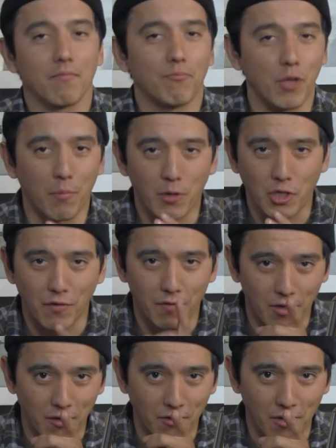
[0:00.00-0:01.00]
Don't put your
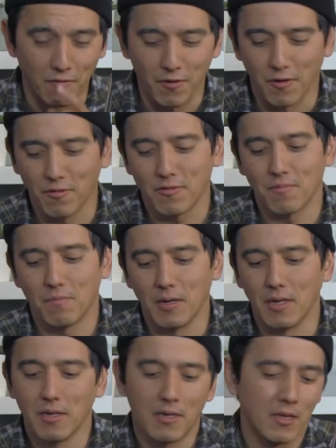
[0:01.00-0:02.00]
fingers there, folks.
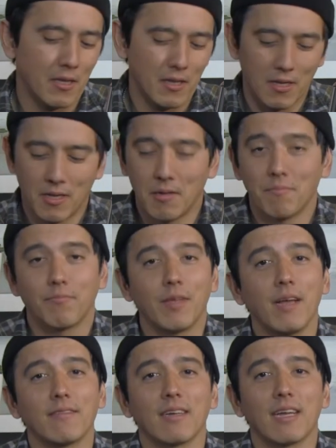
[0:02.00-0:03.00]
But
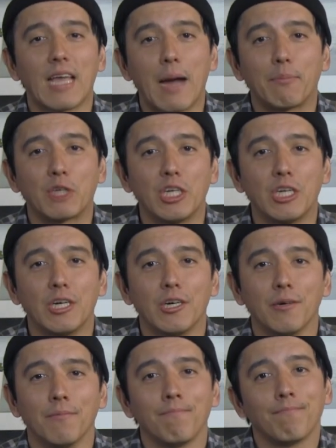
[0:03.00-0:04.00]
tastes like a
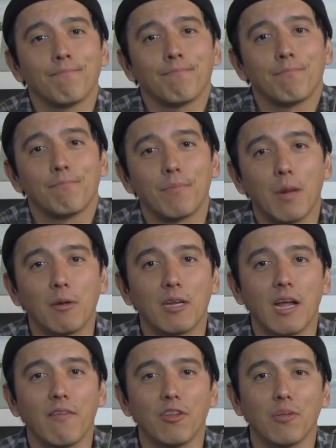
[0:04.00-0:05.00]
cappuccino. Probably
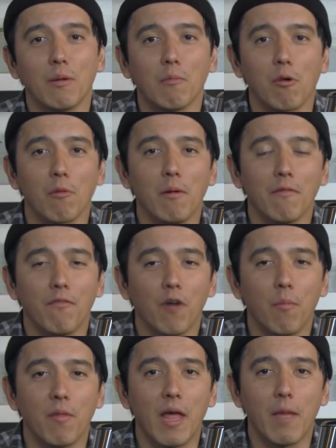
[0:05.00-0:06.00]
could have a little bit more
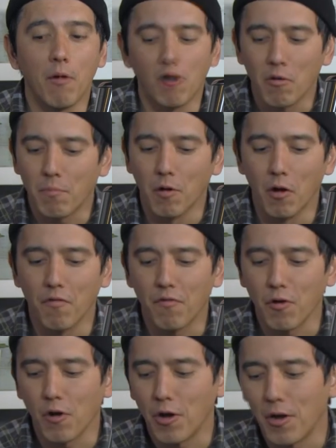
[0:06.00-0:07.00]
foam in that milk, but
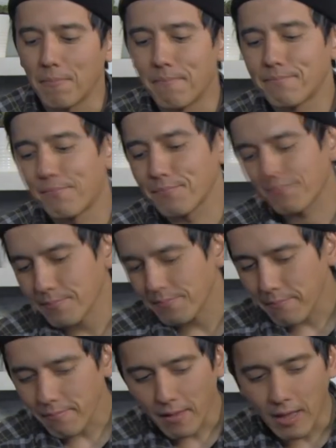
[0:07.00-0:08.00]
overall,
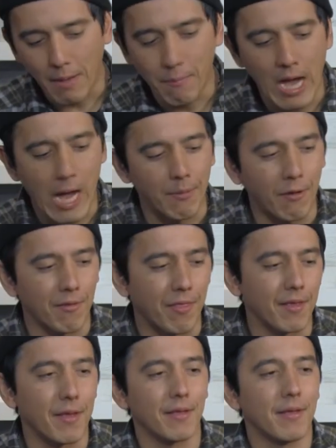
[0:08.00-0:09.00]
I'm happy
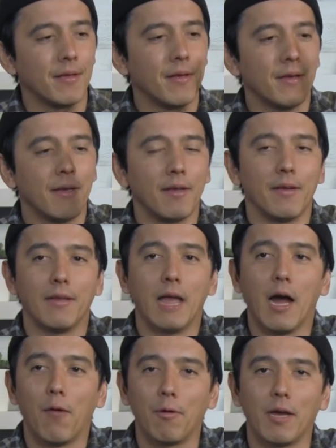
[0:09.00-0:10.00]
with it.
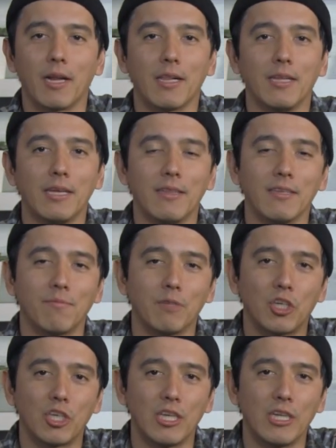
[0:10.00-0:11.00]
Now we got to clean this
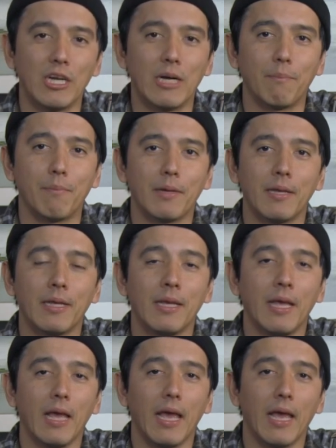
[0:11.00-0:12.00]
machine up
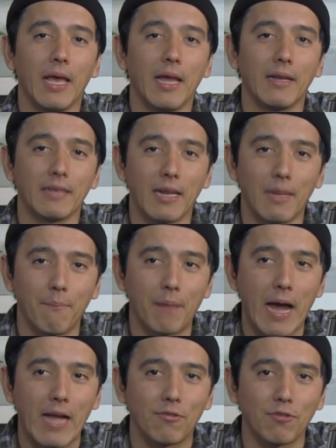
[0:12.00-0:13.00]
and get it
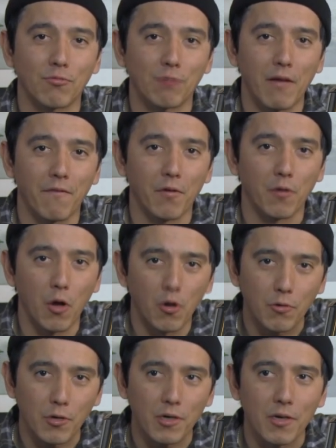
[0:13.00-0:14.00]
back to its rightful
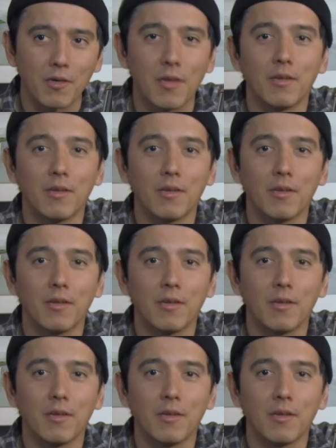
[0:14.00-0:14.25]
owner.